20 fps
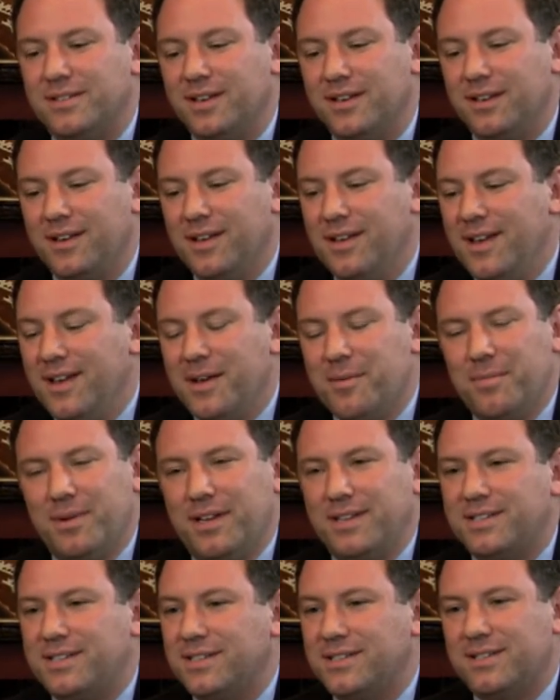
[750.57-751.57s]
But
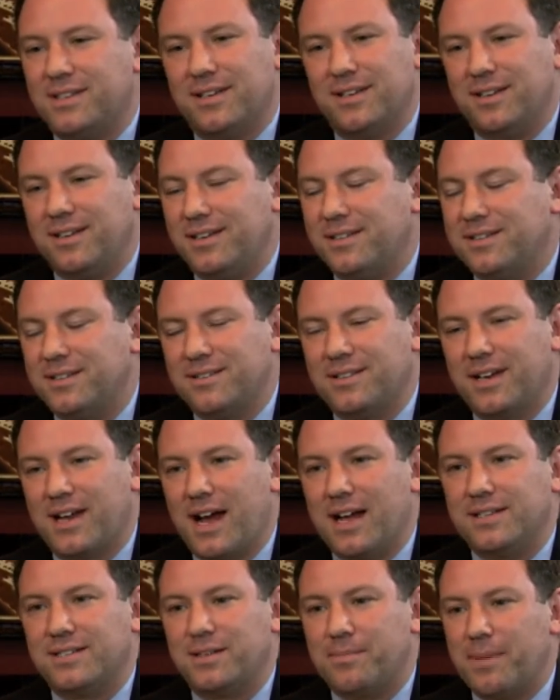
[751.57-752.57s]
it's just a
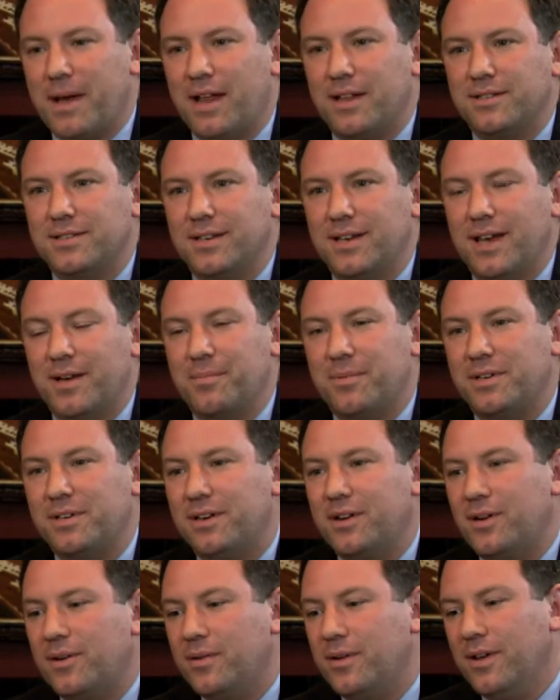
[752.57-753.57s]
constant balancing act. But
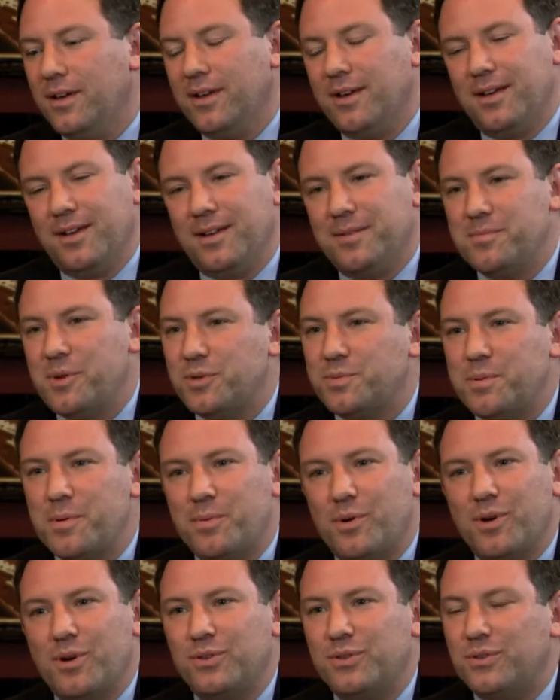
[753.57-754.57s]
you know, most
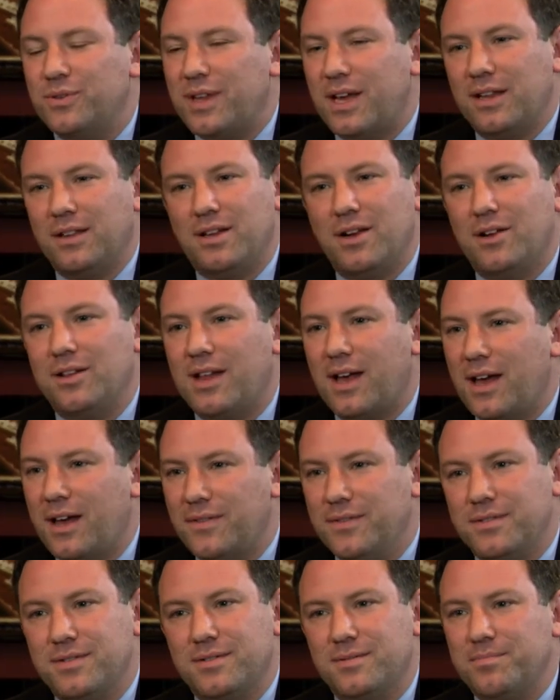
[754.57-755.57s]
people go through that in their
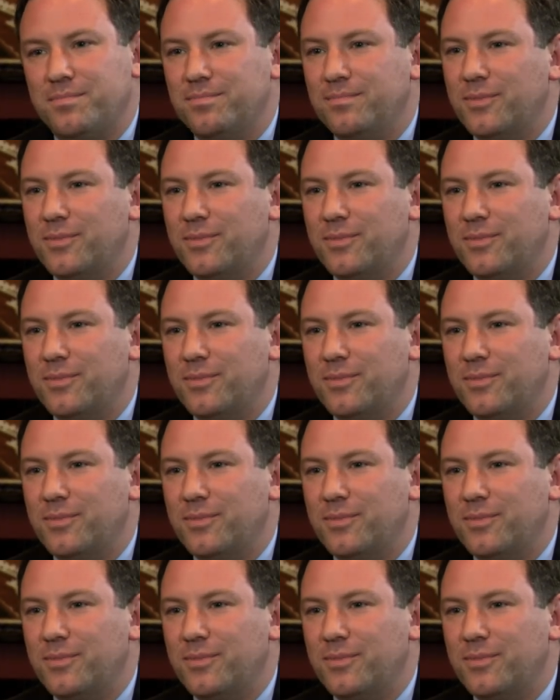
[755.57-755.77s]
lives.